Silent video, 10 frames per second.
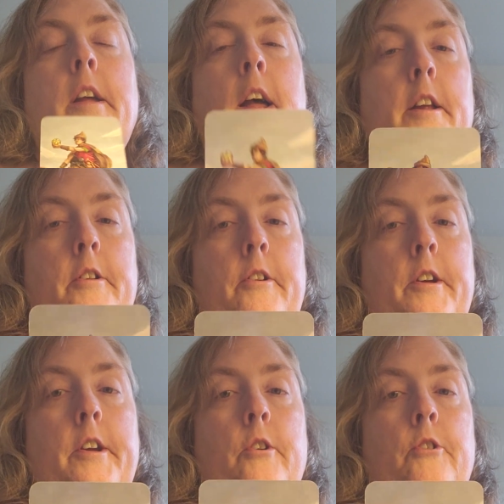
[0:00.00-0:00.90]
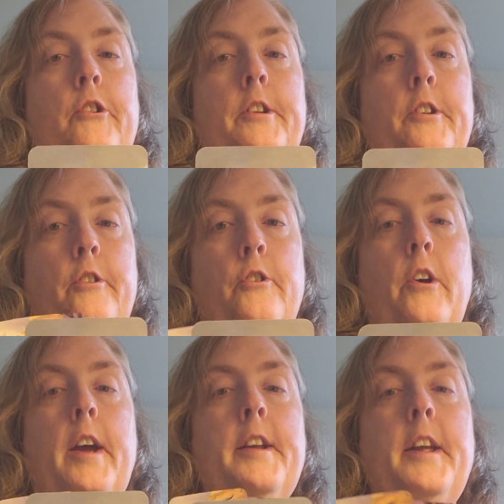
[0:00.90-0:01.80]
and you're just
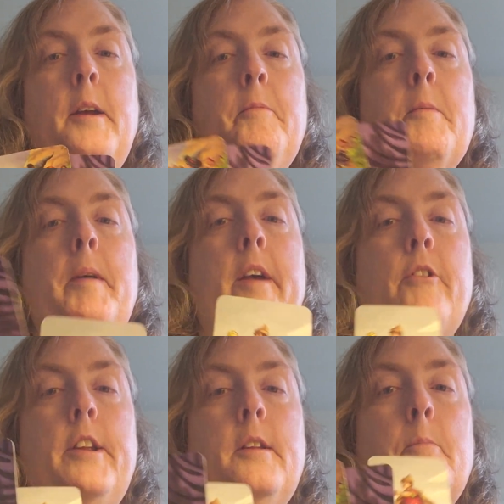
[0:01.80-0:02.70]
trying to keep the balance